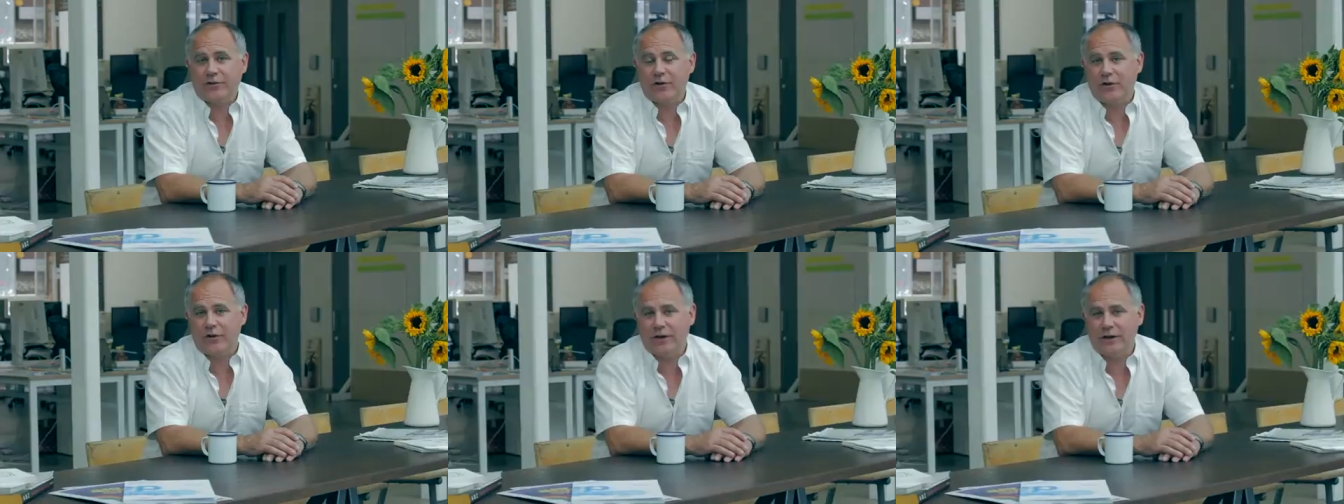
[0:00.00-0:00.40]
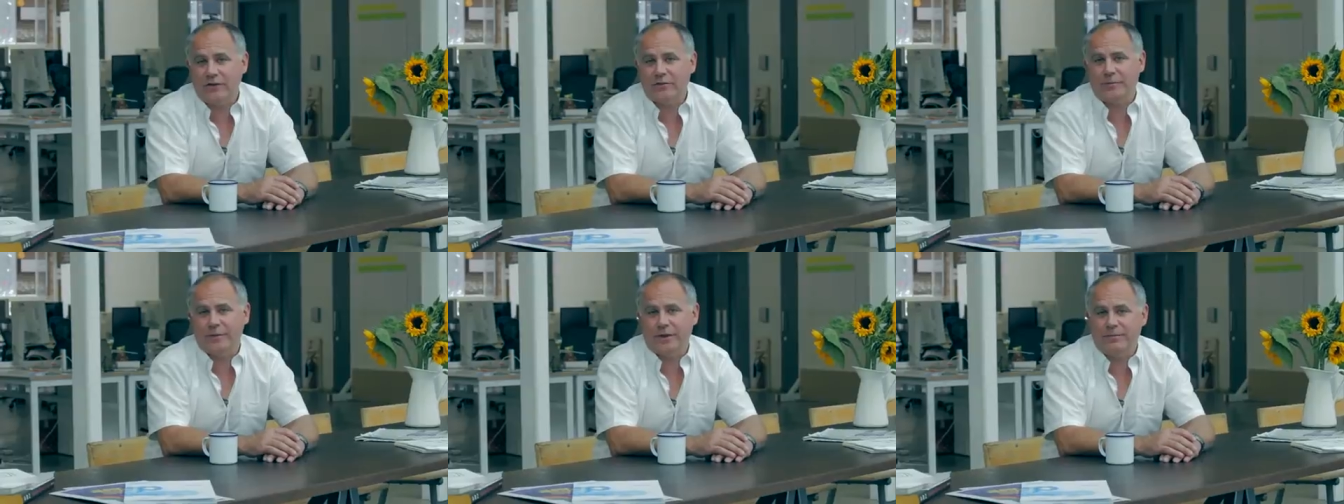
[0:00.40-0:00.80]
Colin
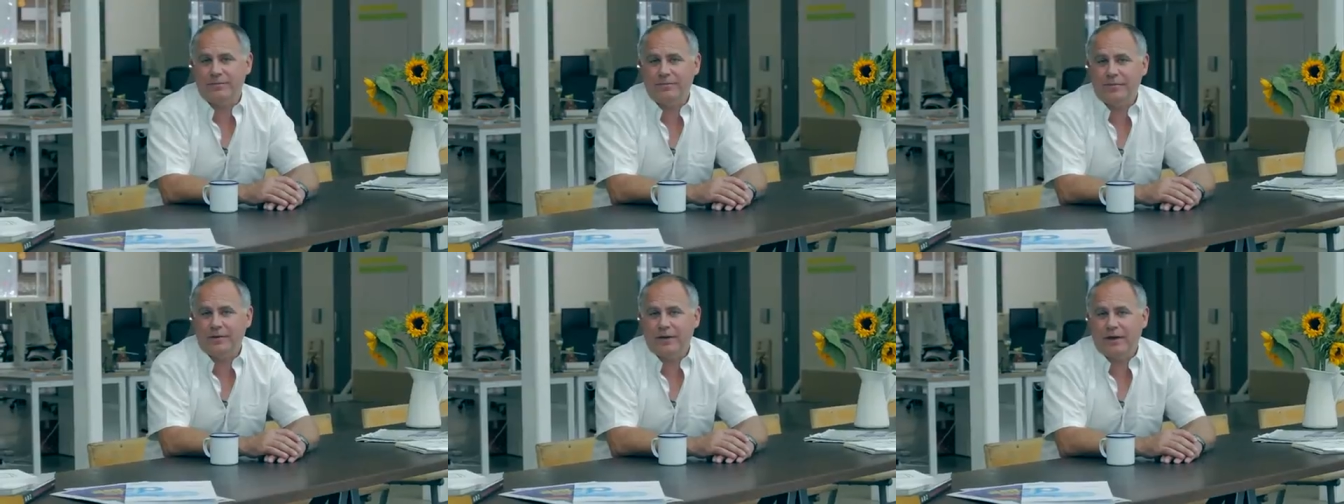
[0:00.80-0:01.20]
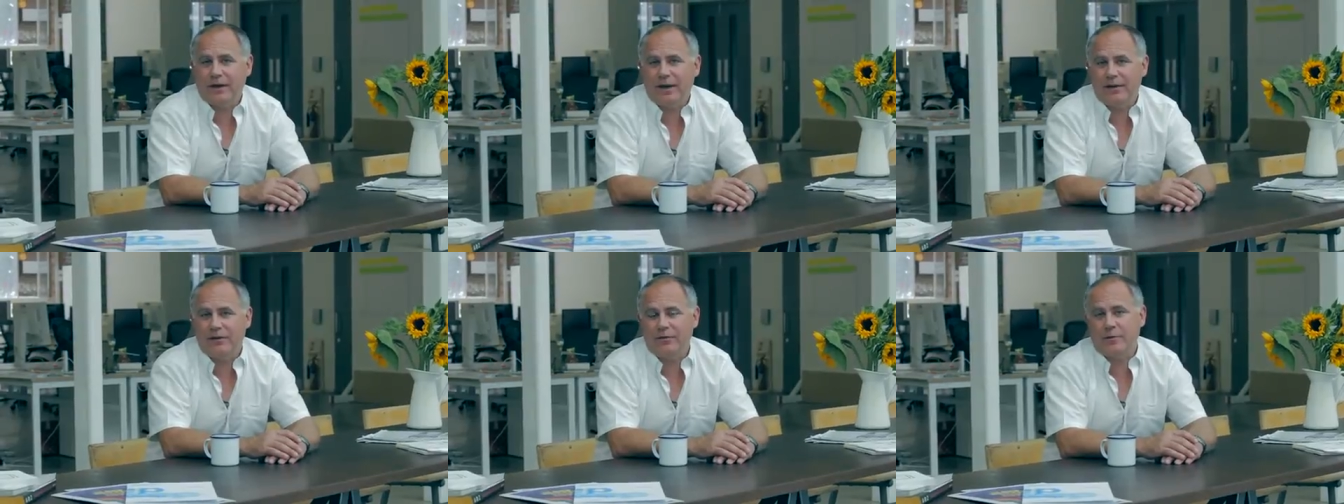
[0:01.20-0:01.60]
Espie,
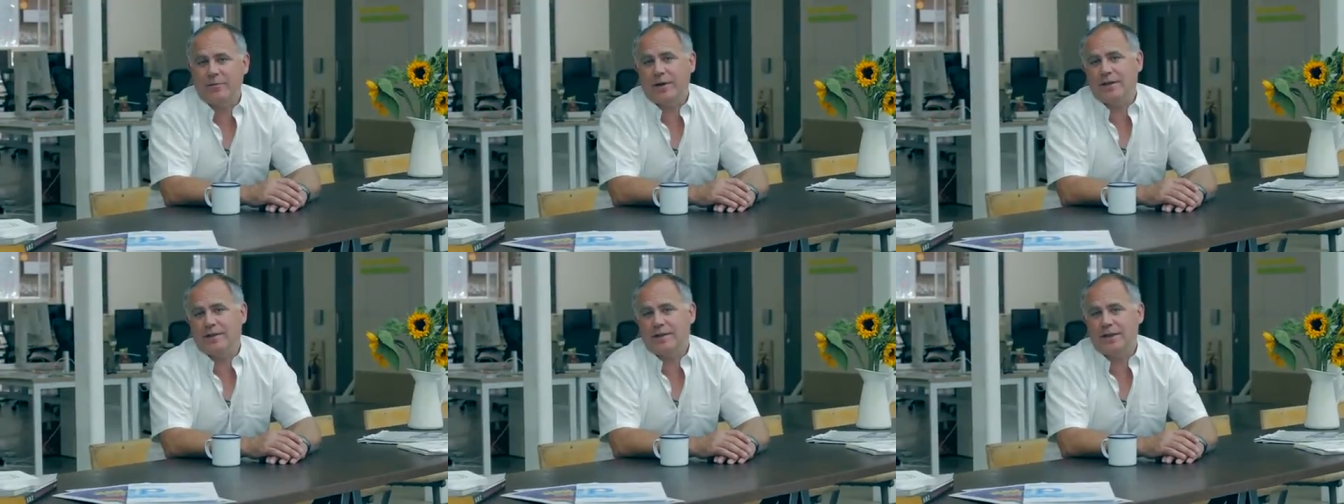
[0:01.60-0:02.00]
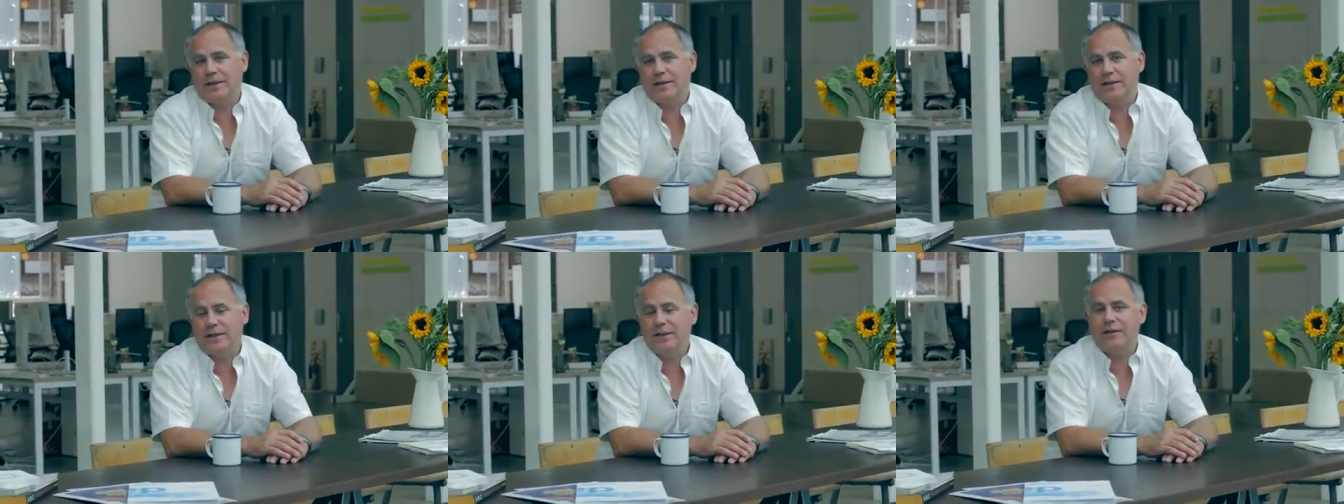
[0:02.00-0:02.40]
and over the past
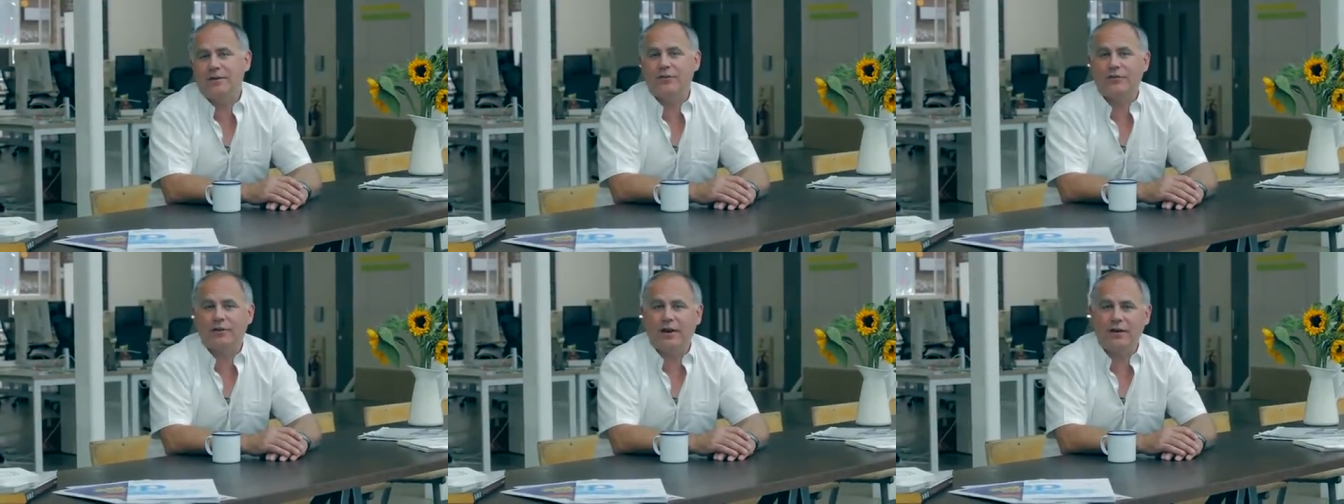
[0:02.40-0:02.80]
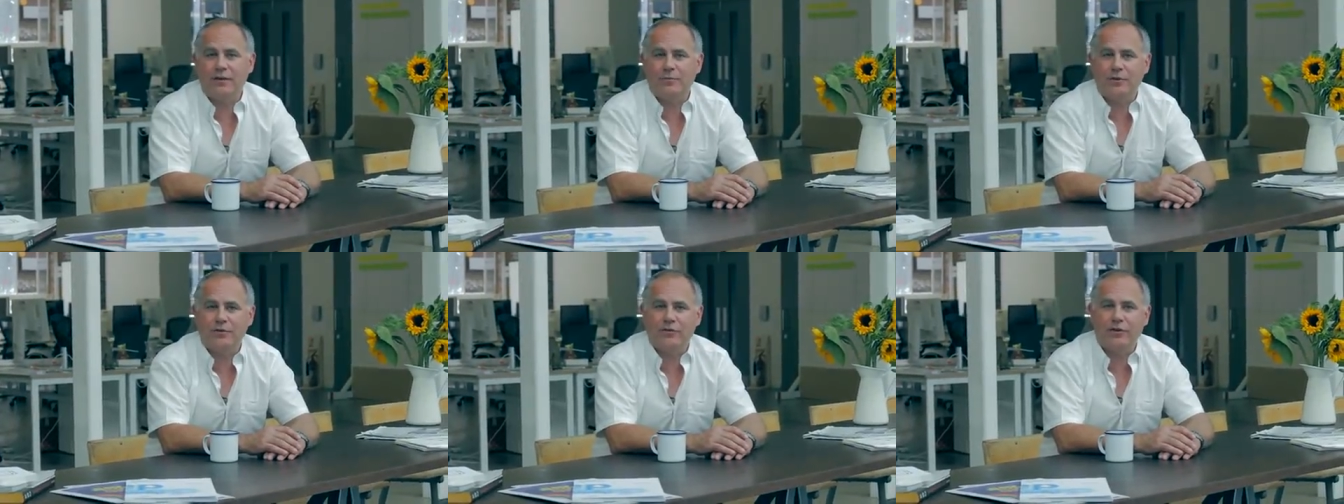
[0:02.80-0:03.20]
30 years, I've
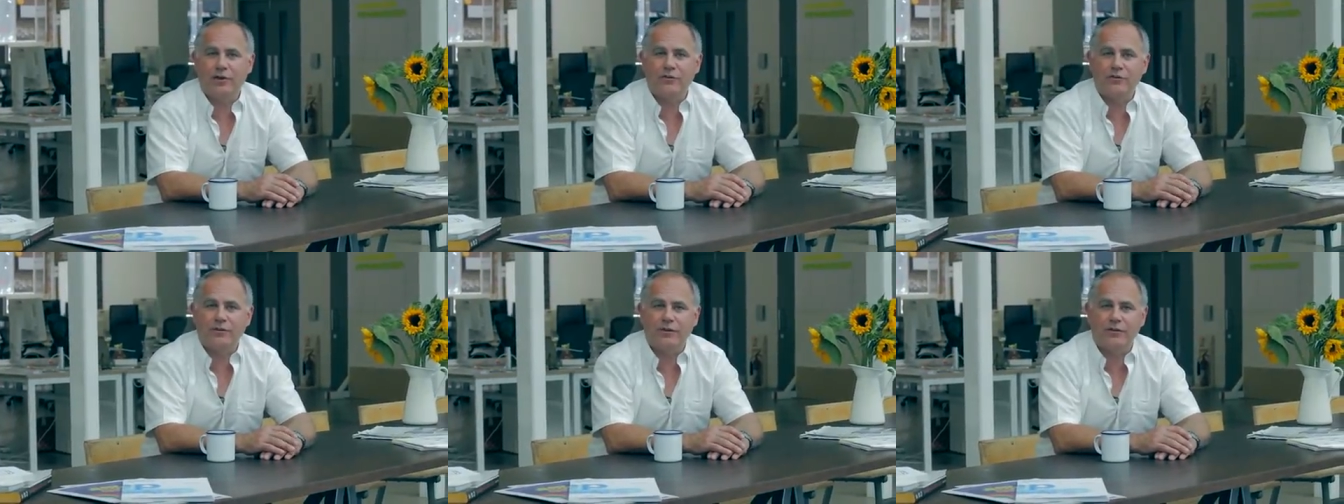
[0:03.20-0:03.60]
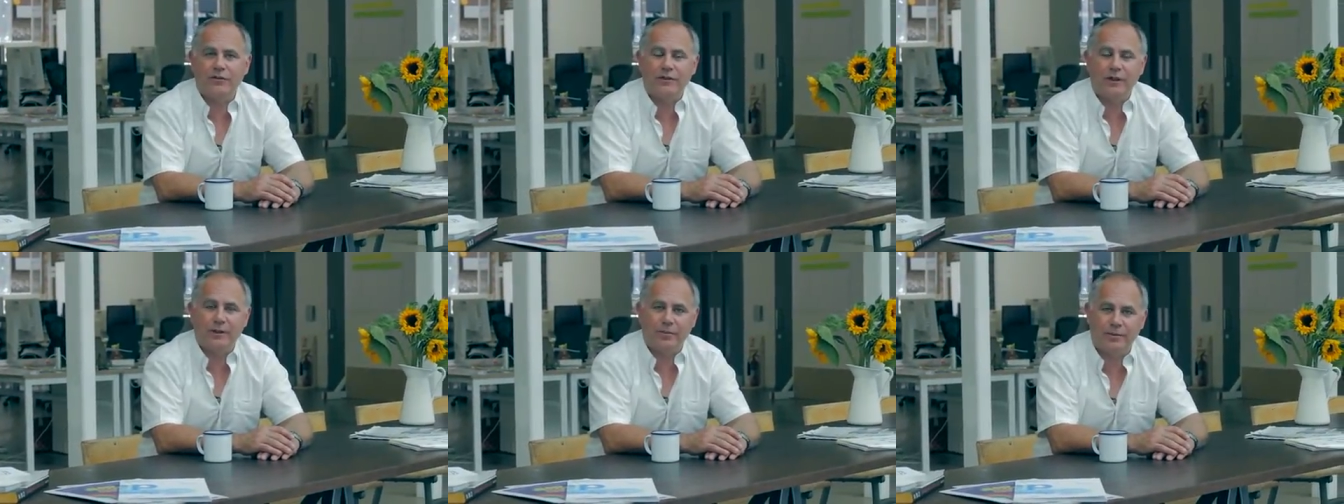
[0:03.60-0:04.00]
been researching
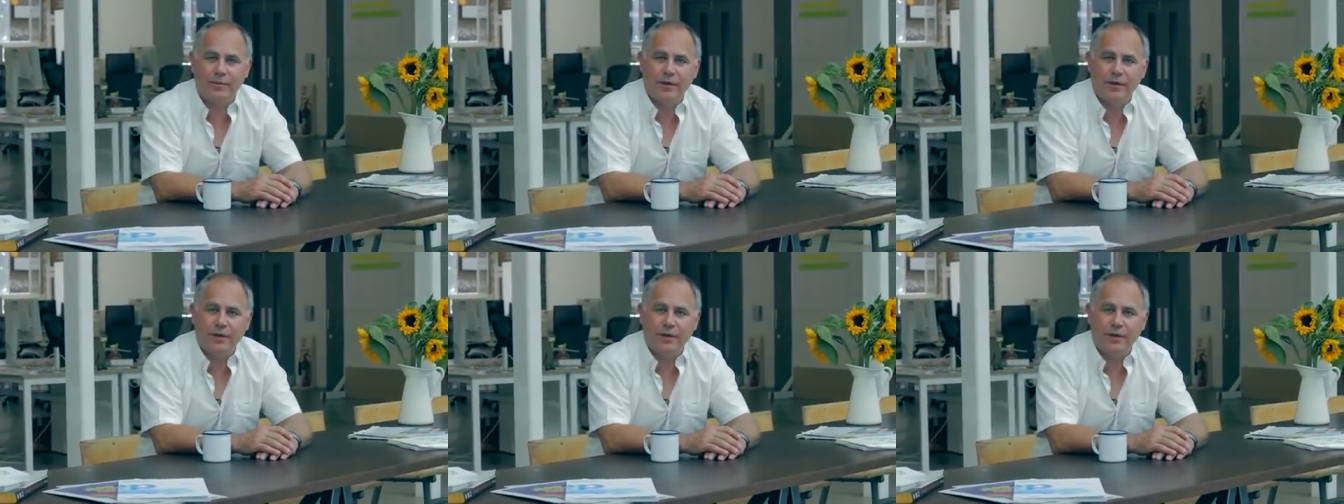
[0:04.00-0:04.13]
sleep